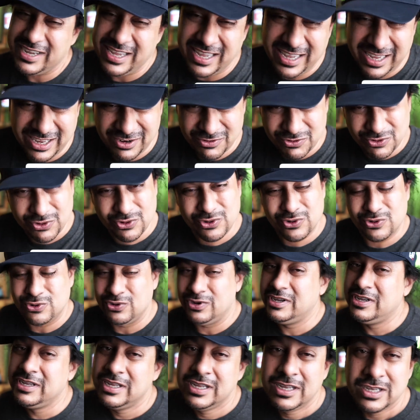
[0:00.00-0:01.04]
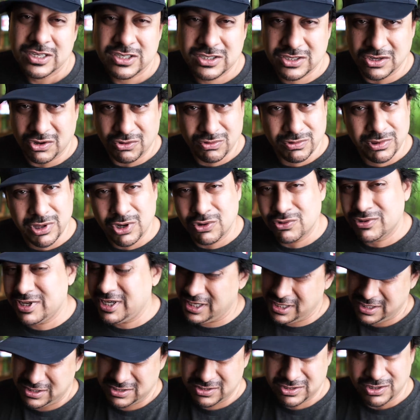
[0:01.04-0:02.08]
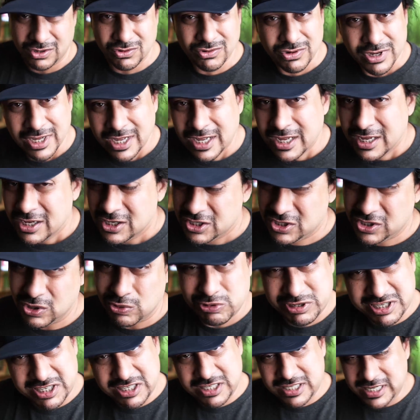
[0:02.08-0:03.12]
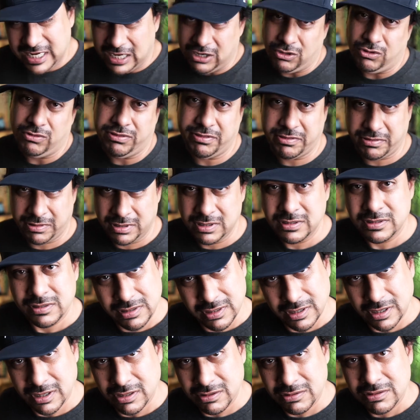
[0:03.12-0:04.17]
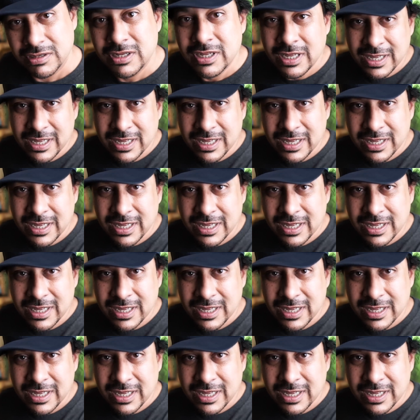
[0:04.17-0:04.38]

And ooh, so low-key, so stealth, you know.